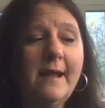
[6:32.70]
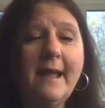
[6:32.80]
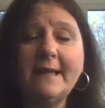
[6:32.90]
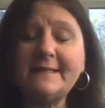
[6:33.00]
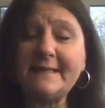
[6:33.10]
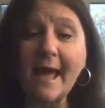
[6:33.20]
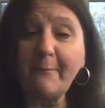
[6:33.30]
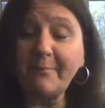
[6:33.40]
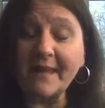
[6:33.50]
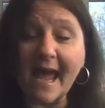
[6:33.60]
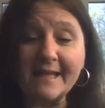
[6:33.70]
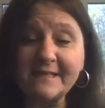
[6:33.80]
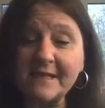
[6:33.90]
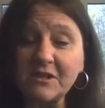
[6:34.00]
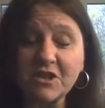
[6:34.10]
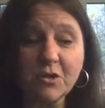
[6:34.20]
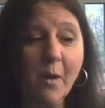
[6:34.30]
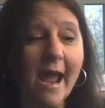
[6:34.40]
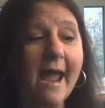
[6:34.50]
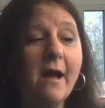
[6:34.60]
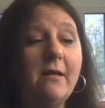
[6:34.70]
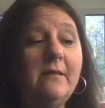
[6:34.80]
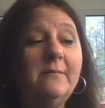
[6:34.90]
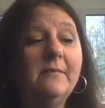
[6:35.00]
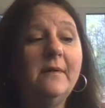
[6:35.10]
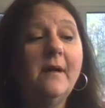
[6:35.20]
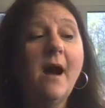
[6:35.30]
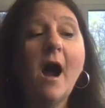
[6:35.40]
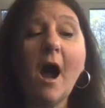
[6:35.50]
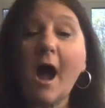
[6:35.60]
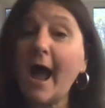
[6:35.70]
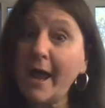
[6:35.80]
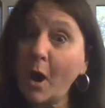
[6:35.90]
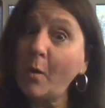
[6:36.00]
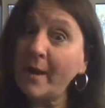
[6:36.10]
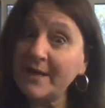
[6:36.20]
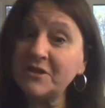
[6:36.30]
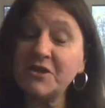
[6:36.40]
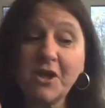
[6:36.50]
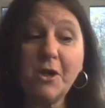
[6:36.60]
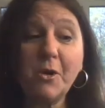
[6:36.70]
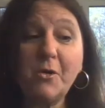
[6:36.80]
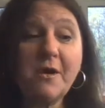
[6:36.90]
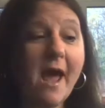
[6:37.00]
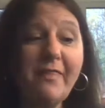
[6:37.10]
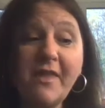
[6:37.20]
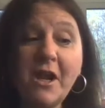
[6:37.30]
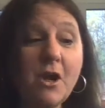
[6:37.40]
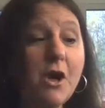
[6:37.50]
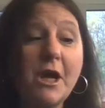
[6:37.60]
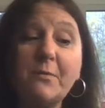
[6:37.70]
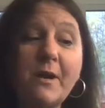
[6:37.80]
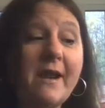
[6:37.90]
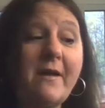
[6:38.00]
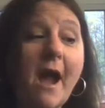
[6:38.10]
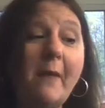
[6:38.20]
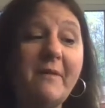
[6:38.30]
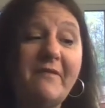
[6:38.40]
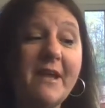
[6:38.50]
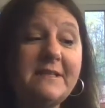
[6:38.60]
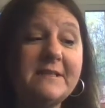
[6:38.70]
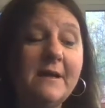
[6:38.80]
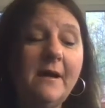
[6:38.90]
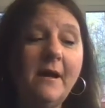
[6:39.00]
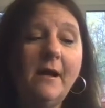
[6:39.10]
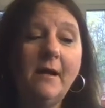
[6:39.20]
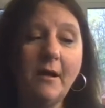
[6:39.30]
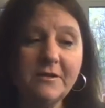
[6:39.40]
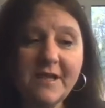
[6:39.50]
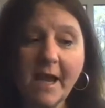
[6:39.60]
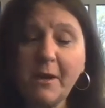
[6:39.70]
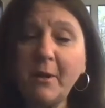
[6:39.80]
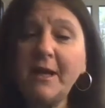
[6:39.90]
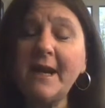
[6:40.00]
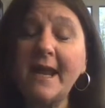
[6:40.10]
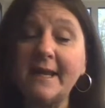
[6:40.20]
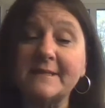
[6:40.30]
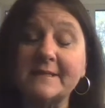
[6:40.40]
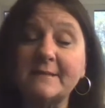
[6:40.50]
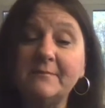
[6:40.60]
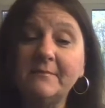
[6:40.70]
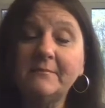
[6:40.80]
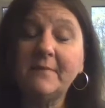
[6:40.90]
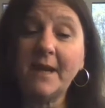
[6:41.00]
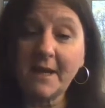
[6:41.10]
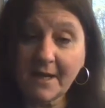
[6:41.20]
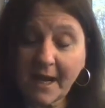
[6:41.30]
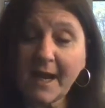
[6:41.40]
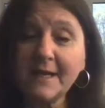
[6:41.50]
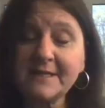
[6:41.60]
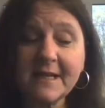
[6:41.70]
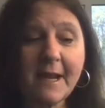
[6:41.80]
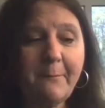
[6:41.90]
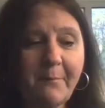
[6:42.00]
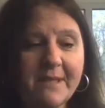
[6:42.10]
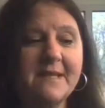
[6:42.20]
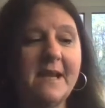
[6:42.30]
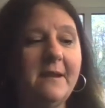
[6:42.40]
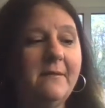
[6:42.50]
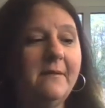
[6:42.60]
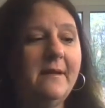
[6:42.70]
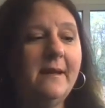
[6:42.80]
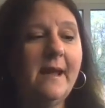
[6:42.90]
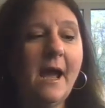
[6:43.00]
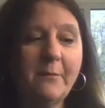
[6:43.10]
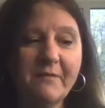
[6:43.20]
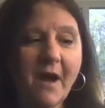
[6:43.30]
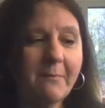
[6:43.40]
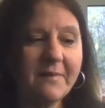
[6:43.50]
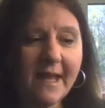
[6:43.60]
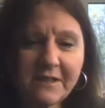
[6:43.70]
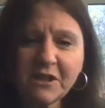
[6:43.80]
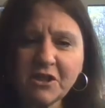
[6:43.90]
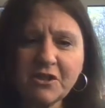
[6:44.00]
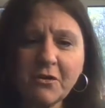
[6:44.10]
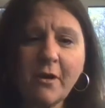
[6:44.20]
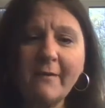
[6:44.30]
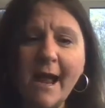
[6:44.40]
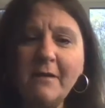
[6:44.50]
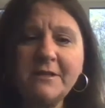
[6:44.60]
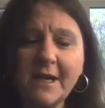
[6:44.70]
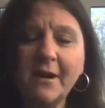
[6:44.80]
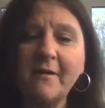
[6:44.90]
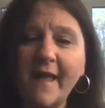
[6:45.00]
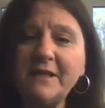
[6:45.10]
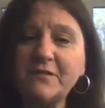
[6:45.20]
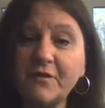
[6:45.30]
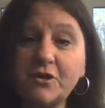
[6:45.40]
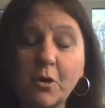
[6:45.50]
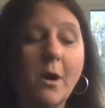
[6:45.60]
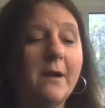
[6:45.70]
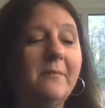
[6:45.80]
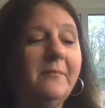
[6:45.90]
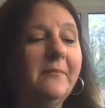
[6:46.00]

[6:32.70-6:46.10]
It's that blasted Swale. I always knew nothing good would have come of it. I'll tell you what he needs. He needs to keep busy. And we've got plenty to do around here, that's for sure.